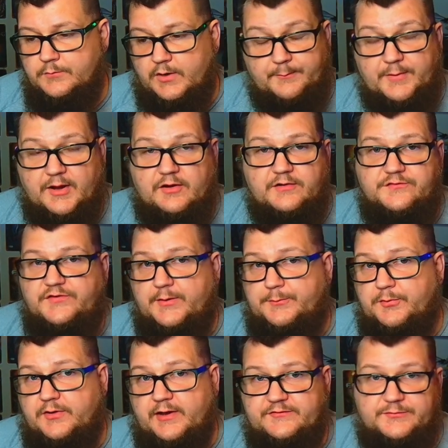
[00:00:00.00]
But I'm not going to
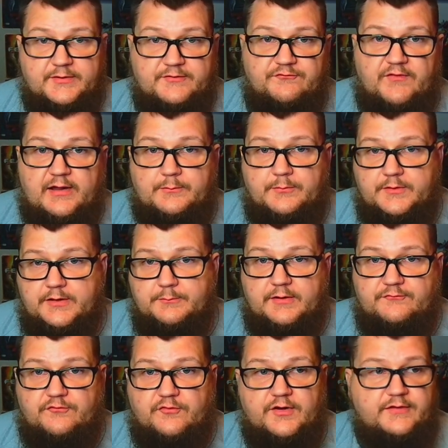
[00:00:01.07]
jeopardize my family and
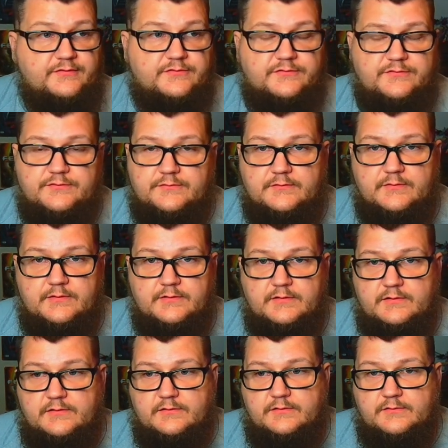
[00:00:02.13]
my friends
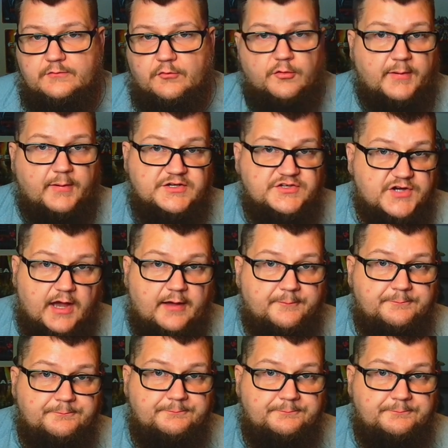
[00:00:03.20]
or my job